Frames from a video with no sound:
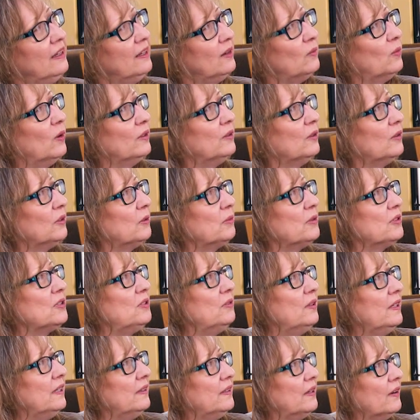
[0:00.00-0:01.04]
in what the Lord was
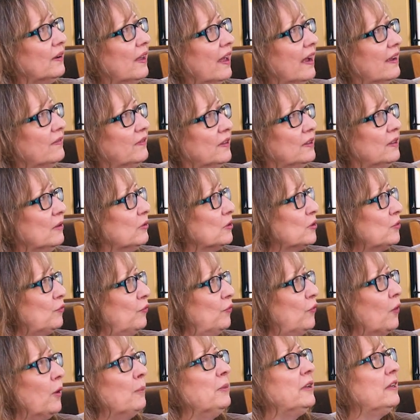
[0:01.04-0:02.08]
doing in their life in those
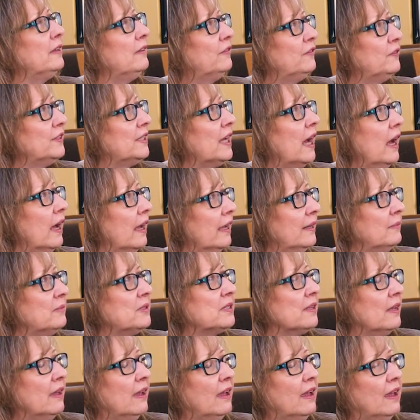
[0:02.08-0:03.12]
formative times.